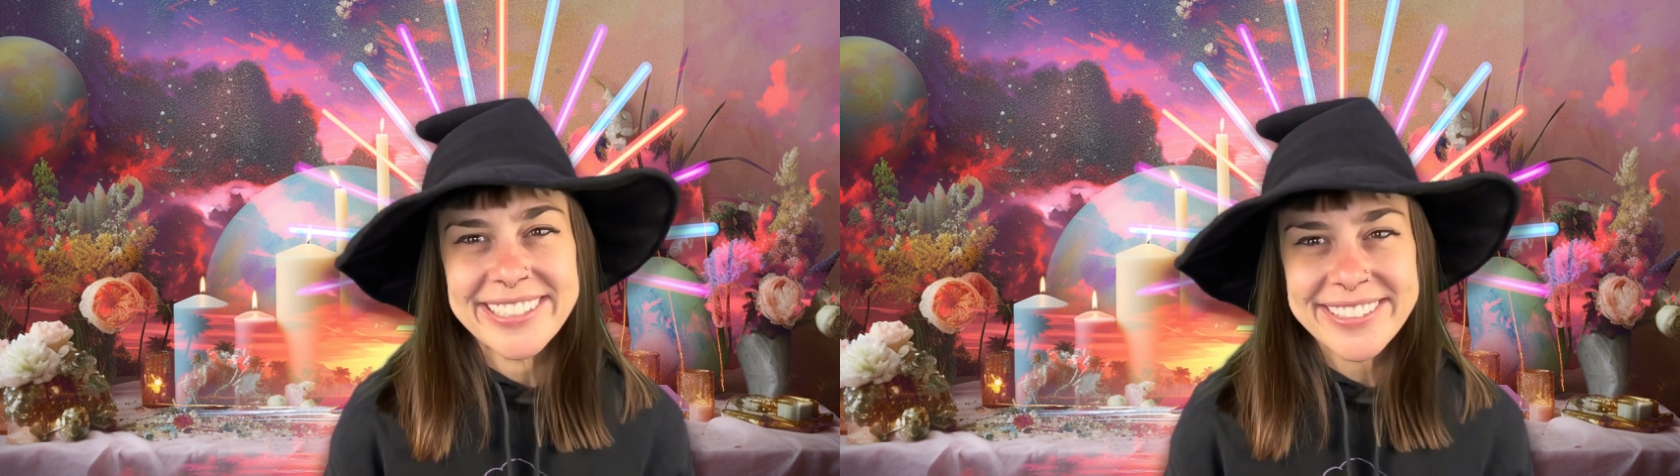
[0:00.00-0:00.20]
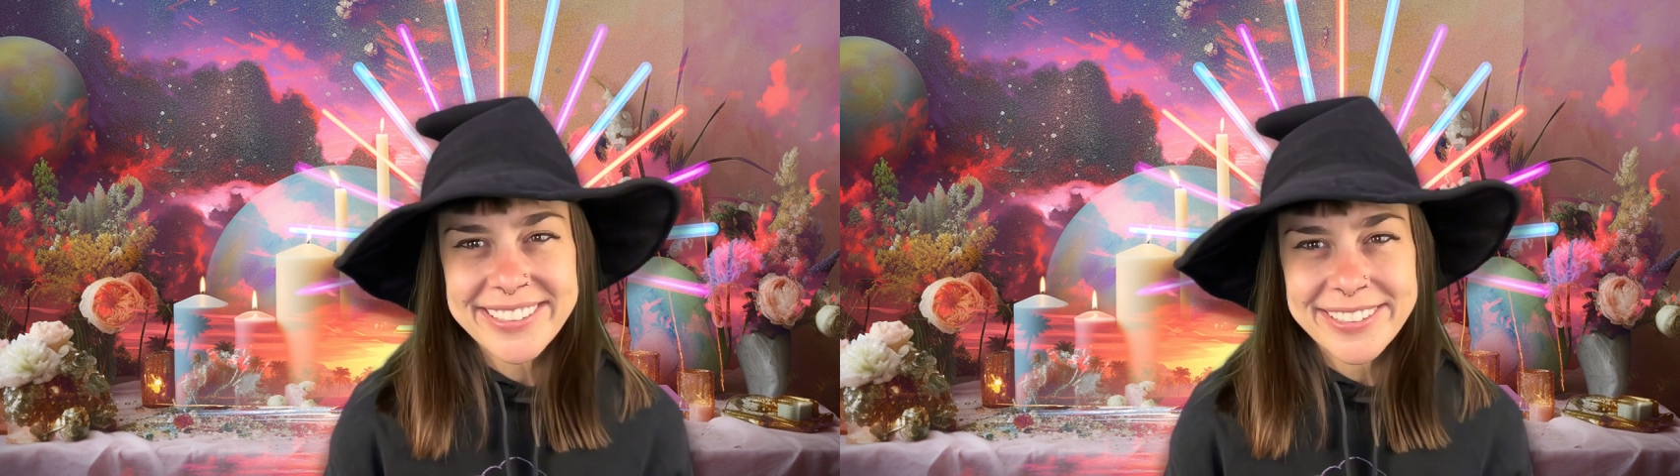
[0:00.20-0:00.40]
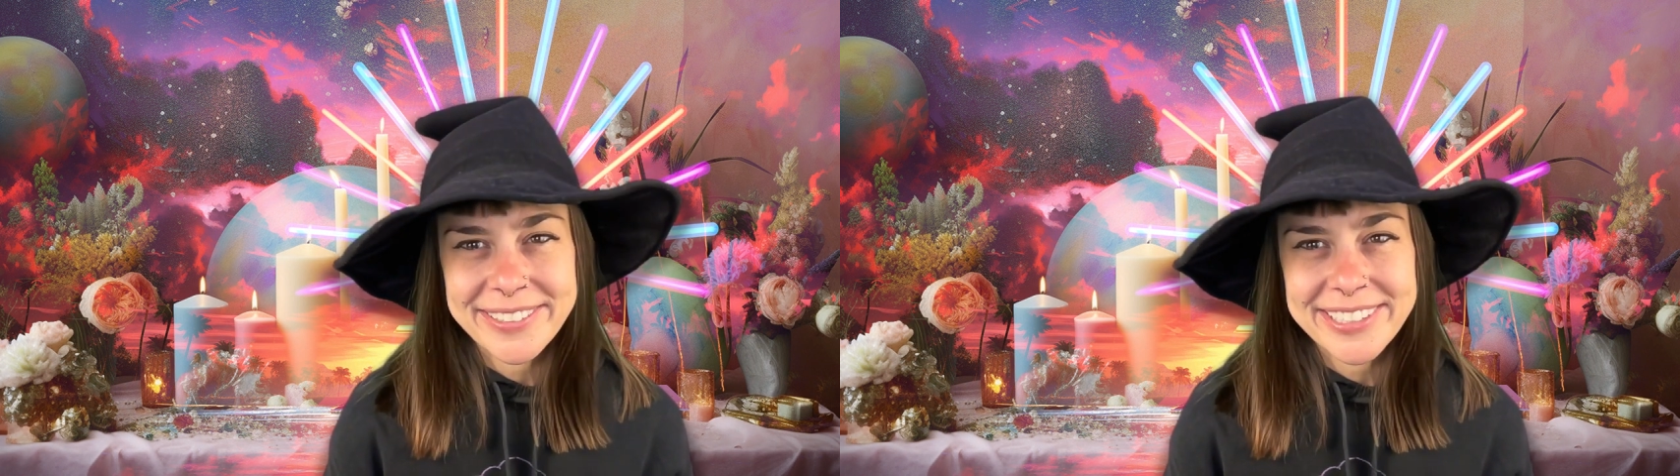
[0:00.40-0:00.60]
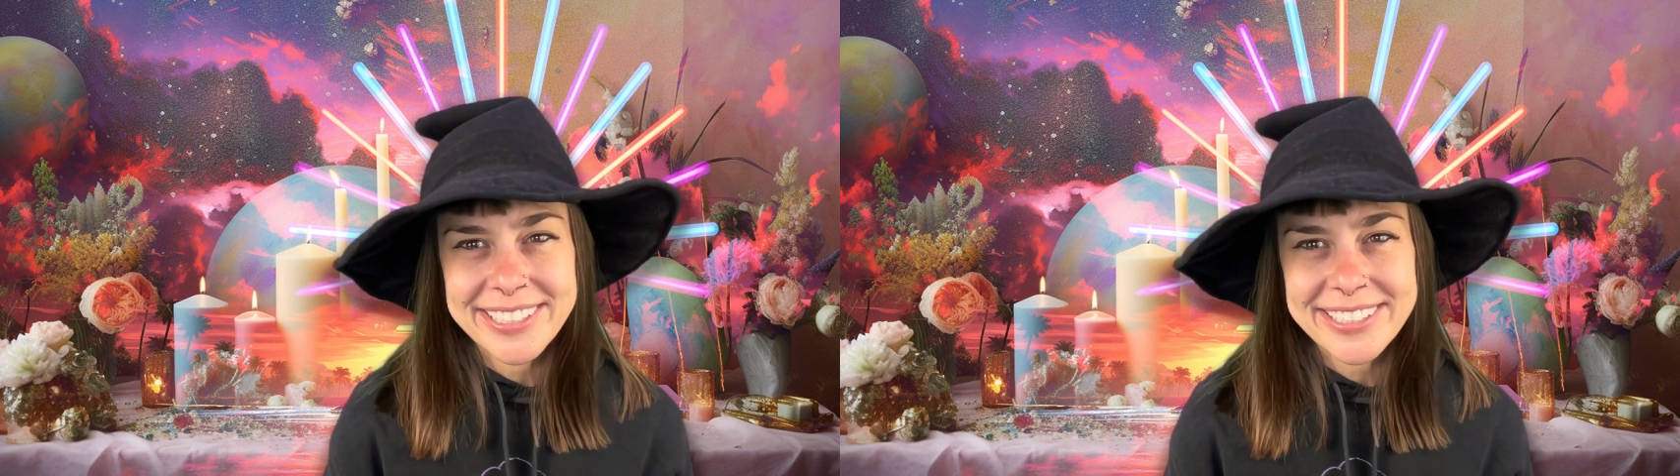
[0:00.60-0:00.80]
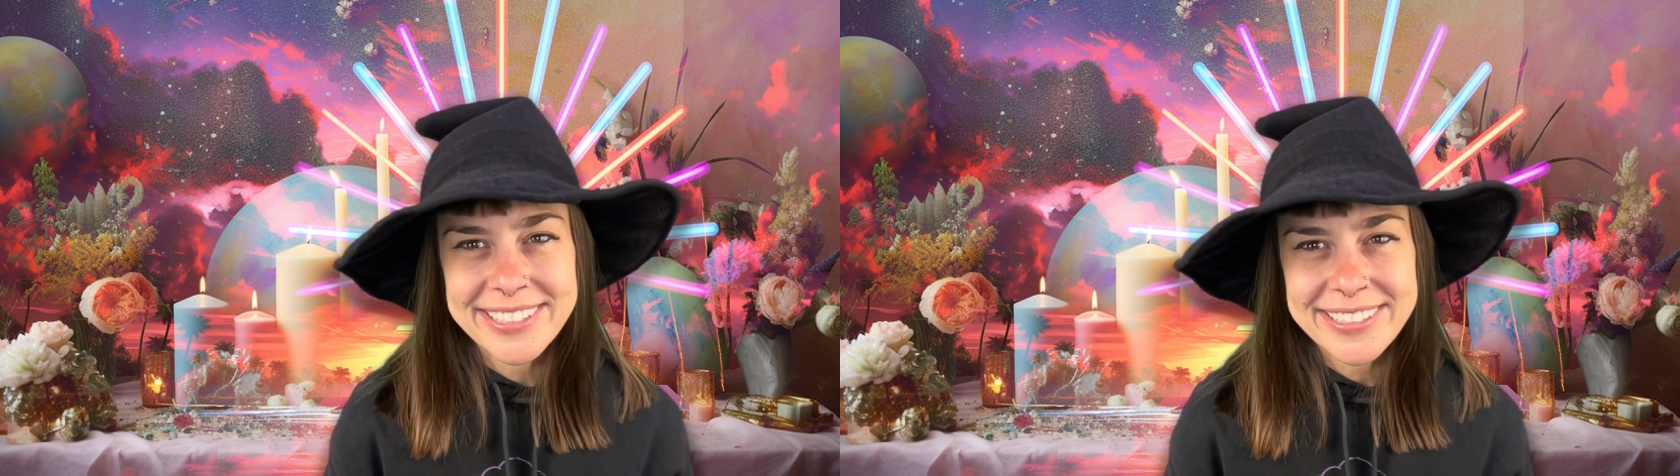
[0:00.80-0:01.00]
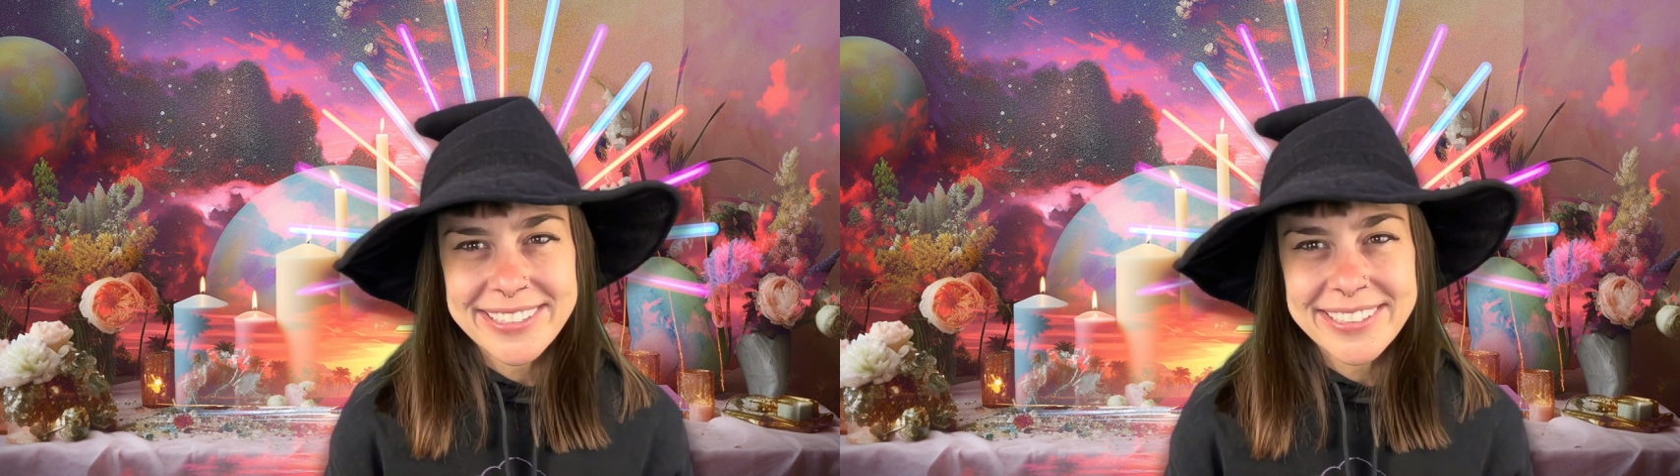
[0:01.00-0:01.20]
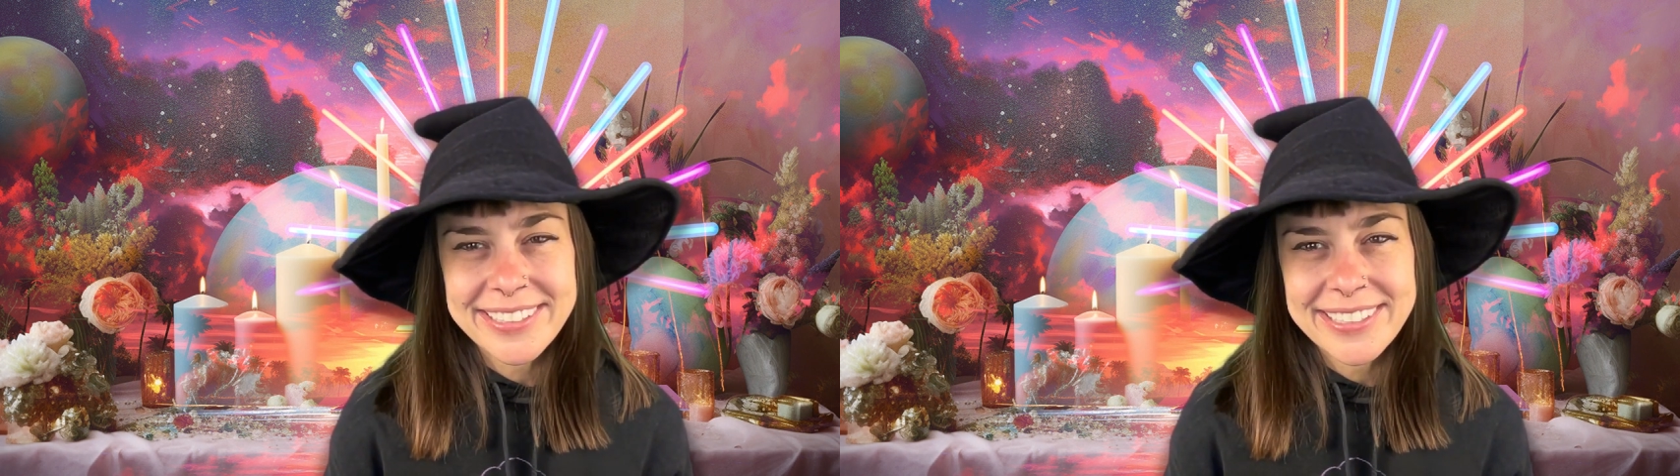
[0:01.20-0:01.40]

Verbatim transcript: your source.